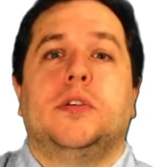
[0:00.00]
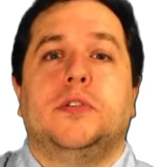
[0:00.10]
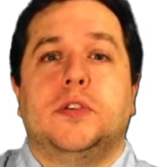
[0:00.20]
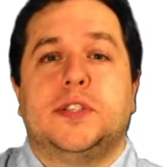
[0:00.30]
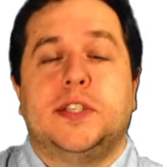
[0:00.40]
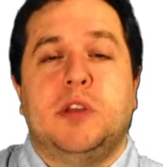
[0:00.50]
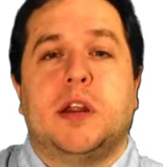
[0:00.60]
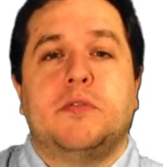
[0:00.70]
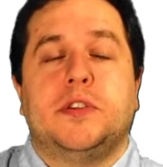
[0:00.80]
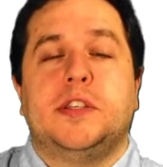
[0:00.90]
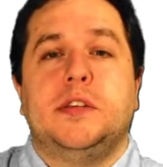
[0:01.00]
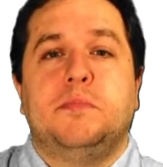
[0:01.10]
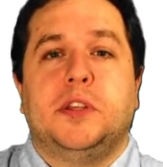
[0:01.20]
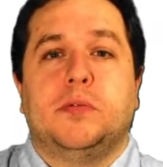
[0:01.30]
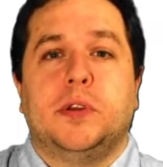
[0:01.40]
the similarity
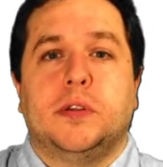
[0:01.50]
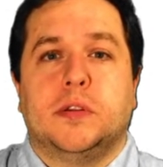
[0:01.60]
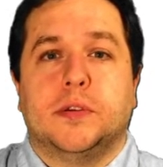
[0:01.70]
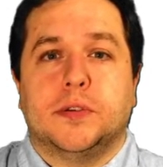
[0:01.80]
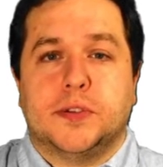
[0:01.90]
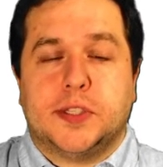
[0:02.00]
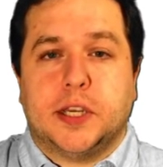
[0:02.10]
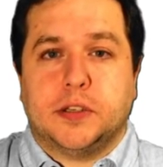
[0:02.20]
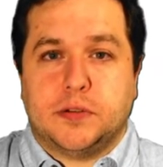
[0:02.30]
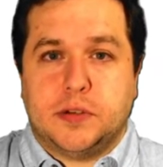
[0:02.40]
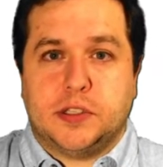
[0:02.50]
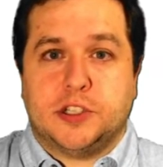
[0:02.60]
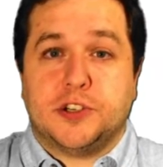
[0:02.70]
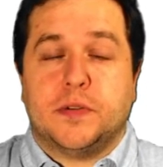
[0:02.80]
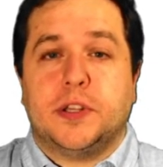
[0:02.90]
between the stack trace
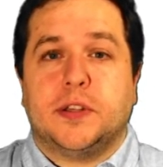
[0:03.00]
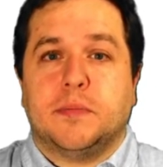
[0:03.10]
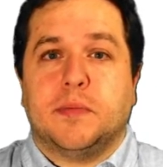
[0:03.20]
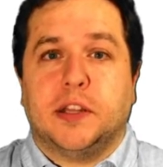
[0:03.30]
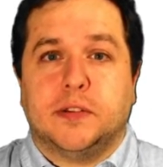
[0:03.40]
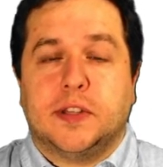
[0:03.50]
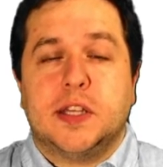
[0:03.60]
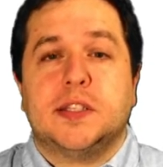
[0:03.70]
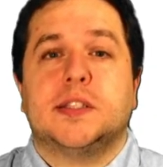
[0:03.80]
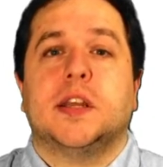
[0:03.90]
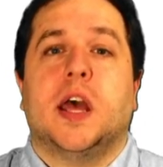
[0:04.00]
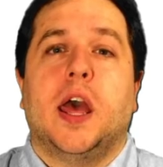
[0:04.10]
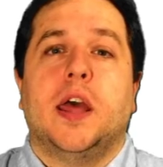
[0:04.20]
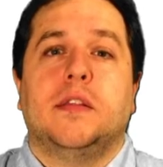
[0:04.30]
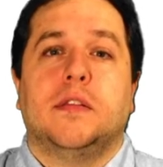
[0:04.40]
generated by the test
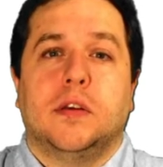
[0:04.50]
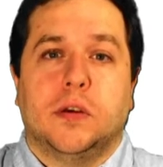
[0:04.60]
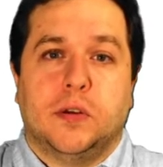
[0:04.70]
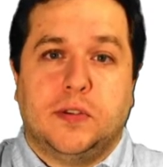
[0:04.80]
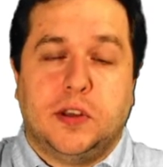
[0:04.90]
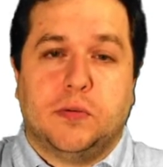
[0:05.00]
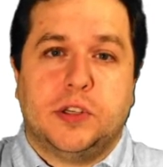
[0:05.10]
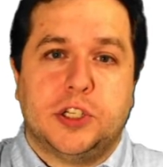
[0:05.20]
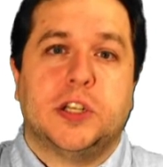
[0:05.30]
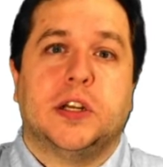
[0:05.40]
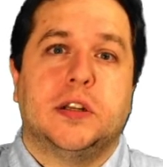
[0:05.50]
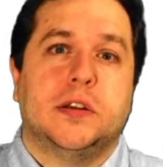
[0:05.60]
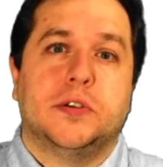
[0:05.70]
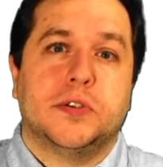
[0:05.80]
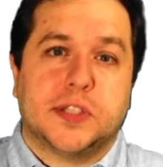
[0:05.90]
and the original
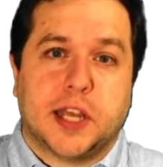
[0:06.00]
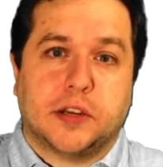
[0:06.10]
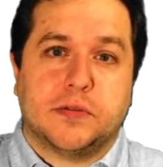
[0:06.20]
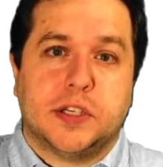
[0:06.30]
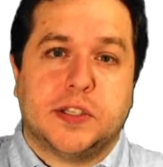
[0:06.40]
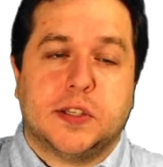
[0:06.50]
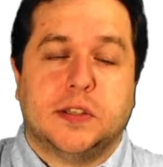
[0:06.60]
stack trace.